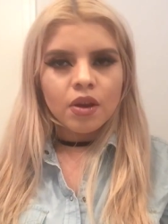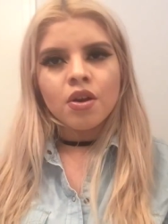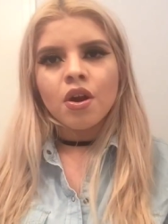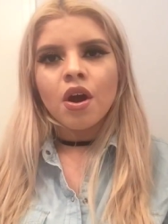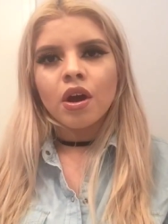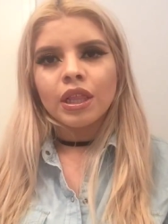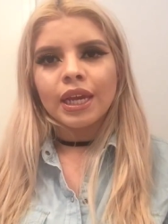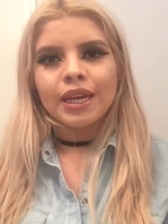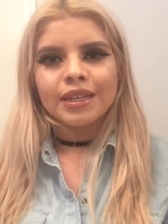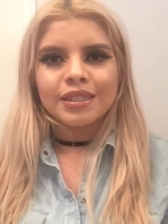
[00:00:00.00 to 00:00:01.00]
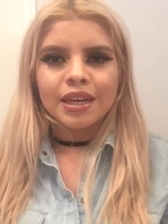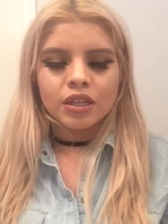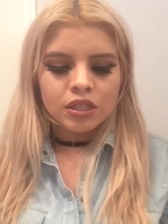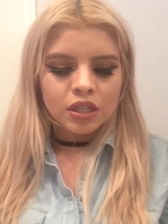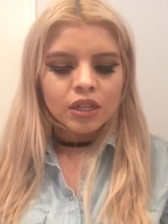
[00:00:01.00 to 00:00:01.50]
Not like
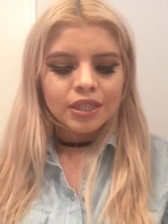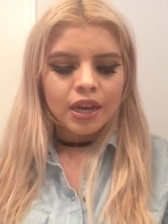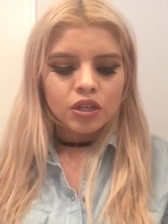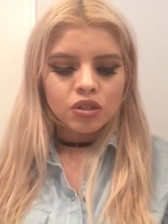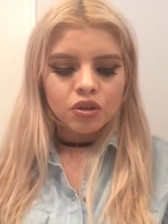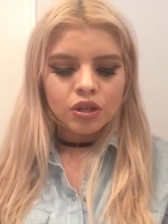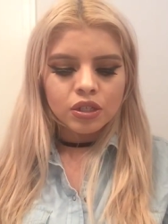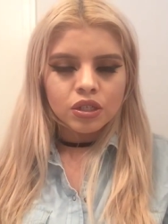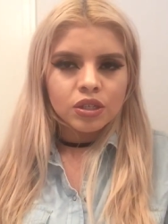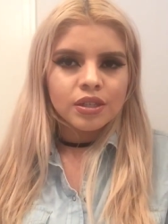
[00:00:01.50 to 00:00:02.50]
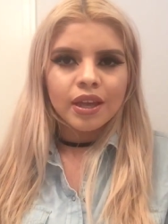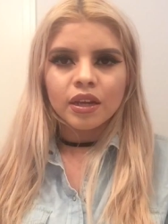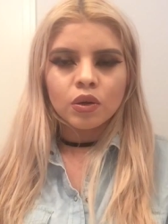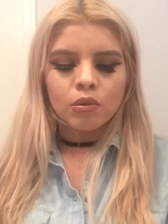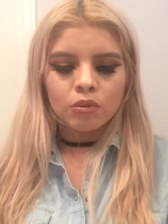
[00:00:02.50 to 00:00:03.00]
it's not textured, it's just like
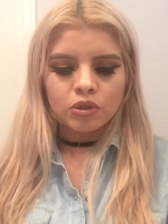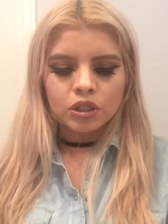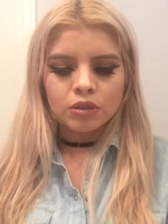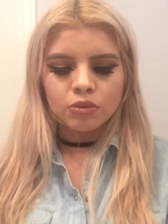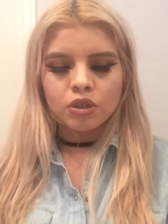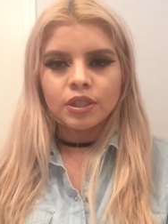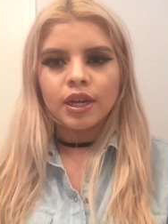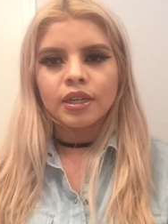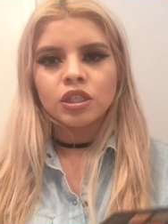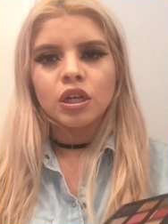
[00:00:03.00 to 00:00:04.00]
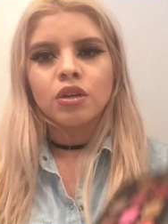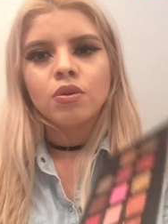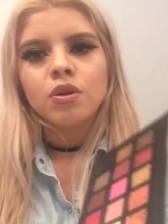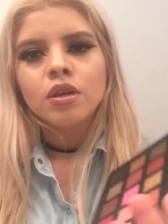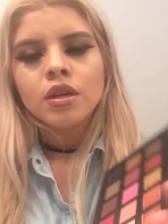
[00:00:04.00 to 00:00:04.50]
a normal shimmery
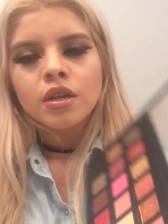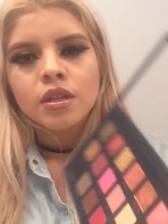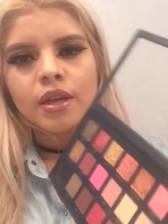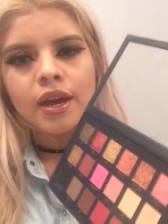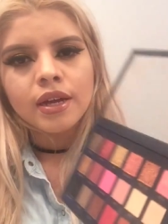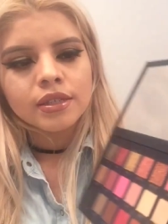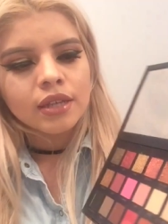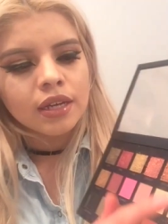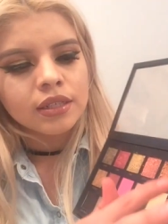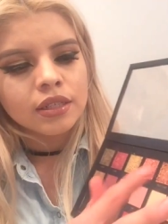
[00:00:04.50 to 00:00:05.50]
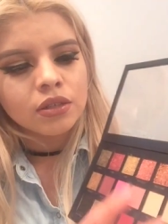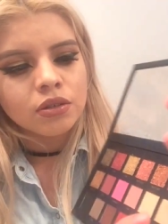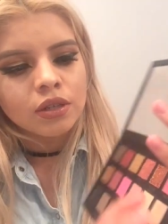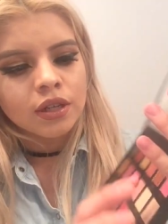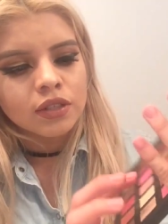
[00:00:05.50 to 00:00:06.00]
eyeshadow that has kind of
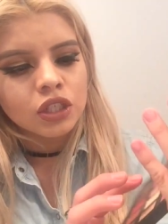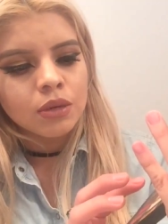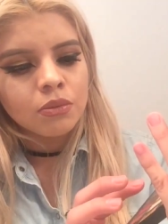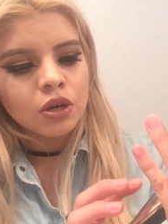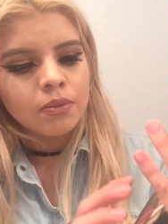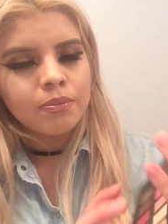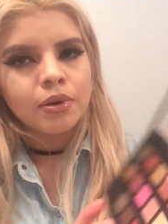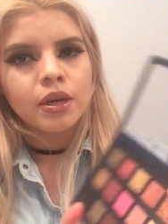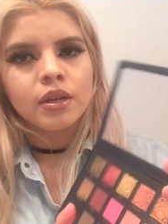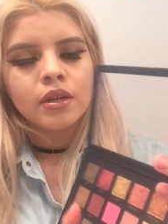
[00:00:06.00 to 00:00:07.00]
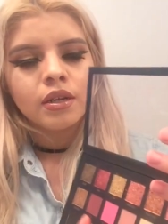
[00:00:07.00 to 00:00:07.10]
little shimmer, but